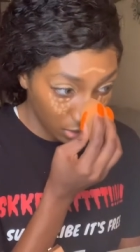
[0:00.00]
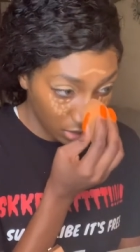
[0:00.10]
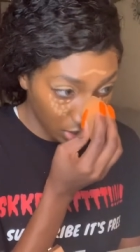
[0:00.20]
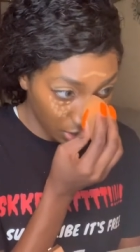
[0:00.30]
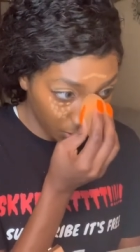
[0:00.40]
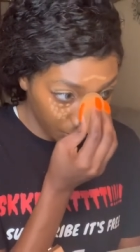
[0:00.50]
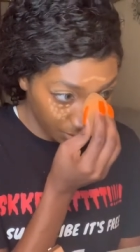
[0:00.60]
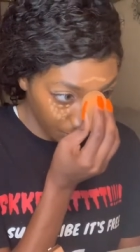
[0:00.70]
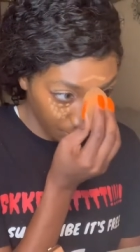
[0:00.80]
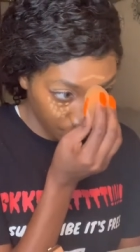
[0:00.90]
So,
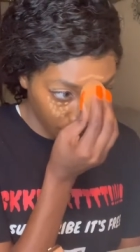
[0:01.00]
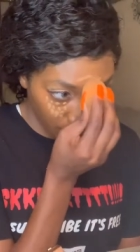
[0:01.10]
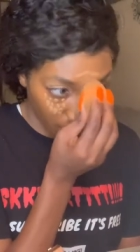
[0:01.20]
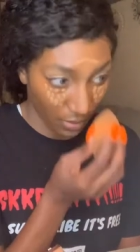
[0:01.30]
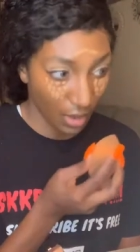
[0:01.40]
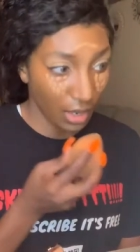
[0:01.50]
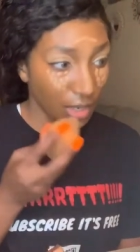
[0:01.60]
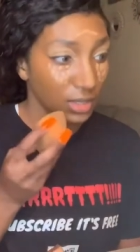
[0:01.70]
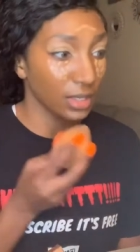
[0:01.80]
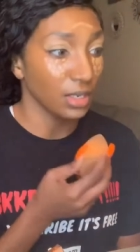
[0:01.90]
like I
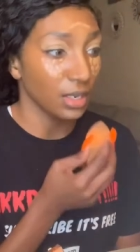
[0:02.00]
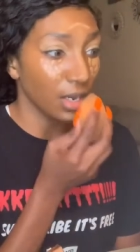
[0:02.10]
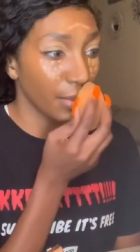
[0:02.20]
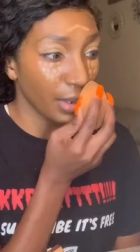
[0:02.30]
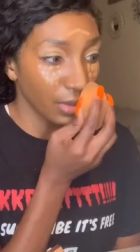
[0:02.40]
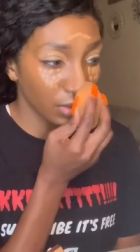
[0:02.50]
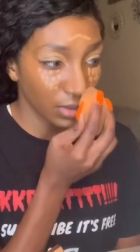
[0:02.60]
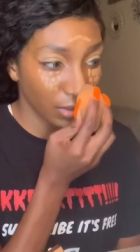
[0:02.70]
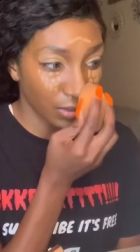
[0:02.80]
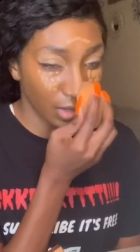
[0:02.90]
said, I'm not used to
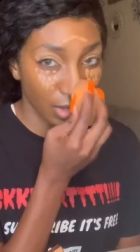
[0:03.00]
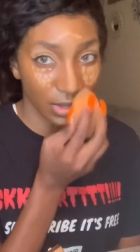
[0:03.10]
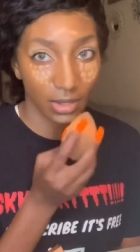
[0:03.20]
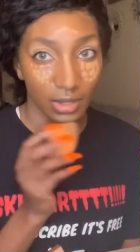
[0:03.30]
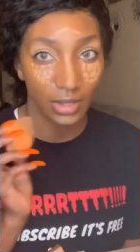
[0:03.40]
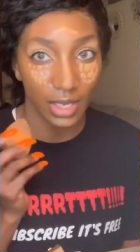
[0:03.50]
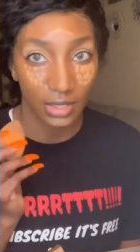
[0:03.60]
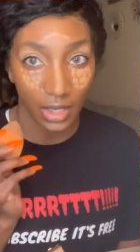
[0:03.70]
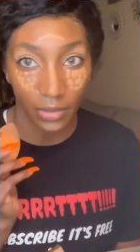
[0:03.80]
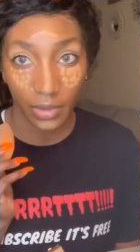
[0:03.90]
doing this. This is
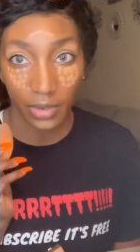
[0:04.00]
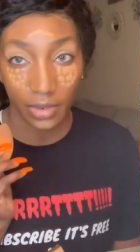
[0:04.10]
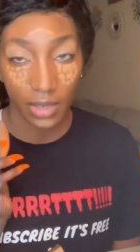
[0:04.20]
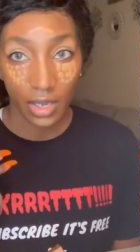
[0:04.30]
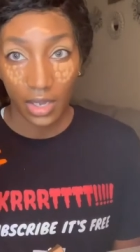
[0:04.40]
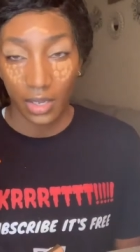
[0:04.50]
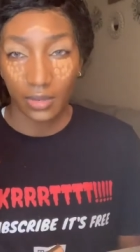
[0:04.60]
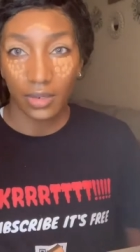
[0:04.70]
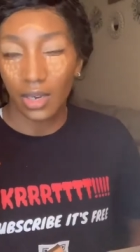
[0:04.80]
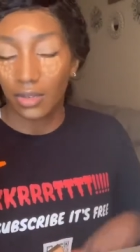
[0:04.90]
actually kind of weird.
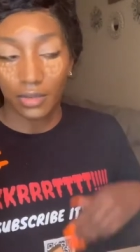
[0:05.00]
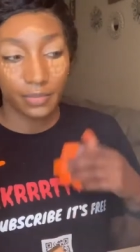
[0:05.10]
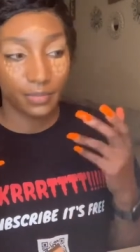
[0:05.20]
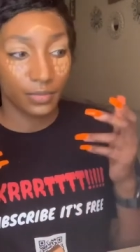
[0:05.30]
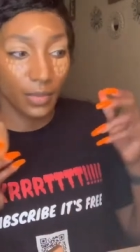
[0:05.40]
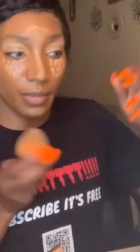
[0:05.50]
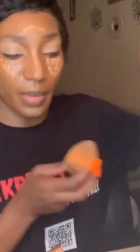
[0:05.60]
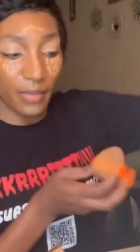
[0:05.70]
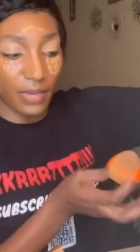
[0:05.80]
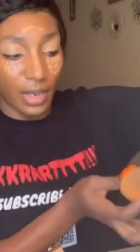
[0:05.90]
Oh yeah,
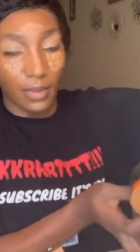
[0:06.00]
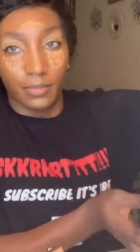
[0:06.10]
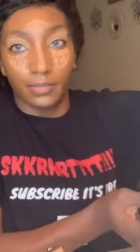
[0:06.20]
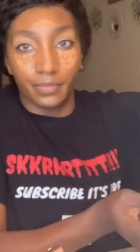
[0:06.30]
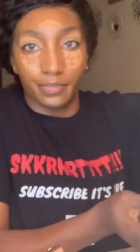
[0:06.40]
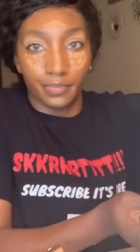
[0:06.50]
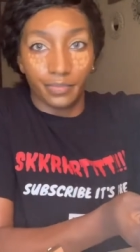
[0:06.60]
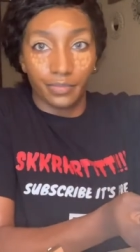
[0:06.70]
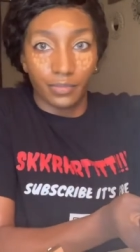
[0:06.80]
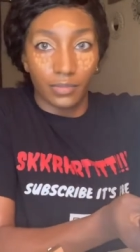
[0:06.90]
maybe if I
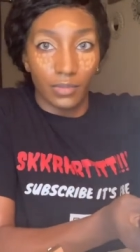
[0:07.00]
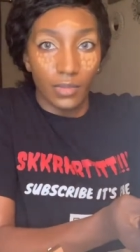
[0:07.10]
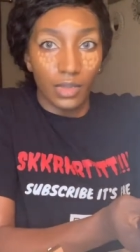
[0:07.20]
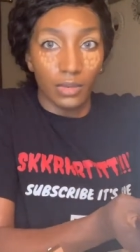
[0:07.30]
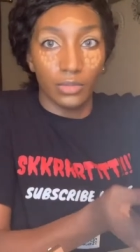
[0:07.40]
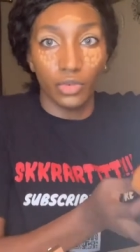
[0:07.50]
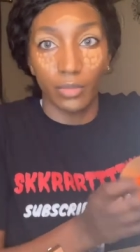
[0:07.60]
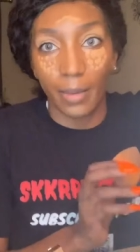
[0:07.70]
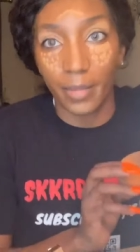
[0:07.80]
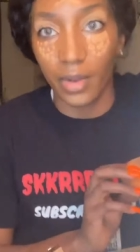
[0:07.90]
move
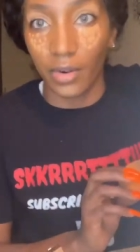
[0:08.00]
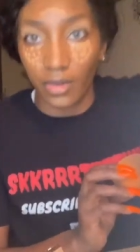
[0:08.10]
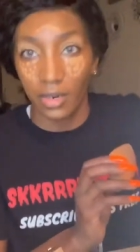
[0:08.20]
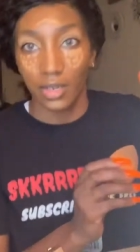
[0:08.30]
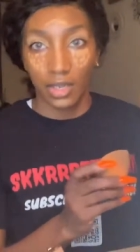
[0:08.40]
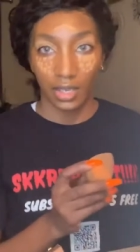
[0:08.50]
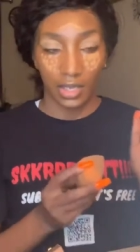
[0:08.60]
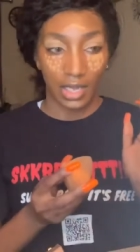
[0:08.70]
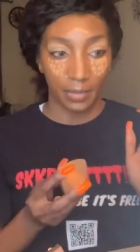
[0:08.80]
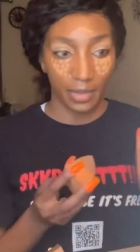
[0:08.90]
my mirror,
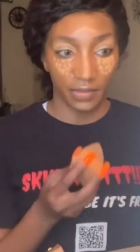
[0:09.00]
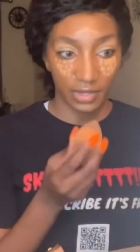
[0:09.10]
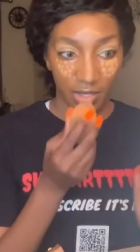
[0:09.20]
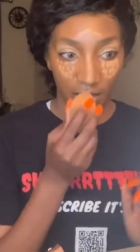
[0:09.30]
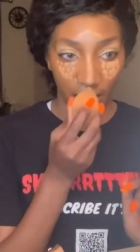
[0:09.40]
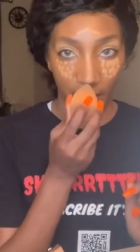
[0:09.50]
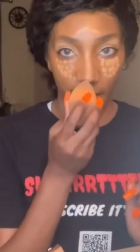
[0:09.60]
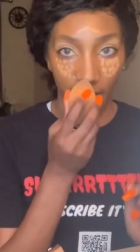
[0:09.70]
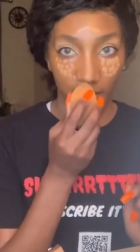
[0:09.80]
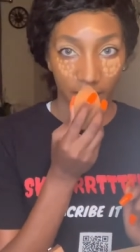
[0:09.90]
y'all will be able to see how I
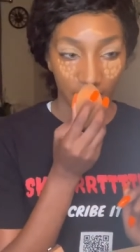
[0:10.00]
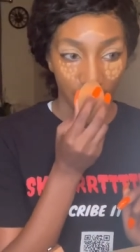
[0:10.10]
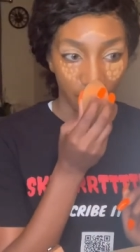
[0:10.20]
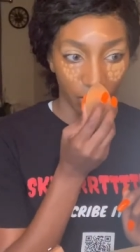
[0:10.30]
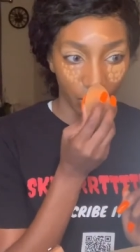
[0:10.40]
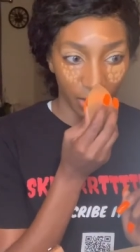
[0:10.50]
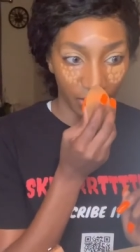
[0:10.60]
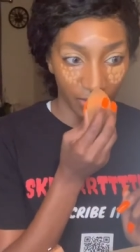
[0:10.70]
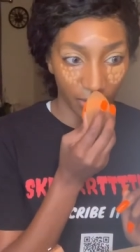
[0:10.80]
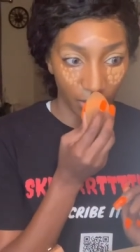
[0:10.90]
blend this out or
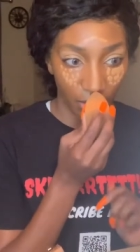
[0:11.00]
whatever.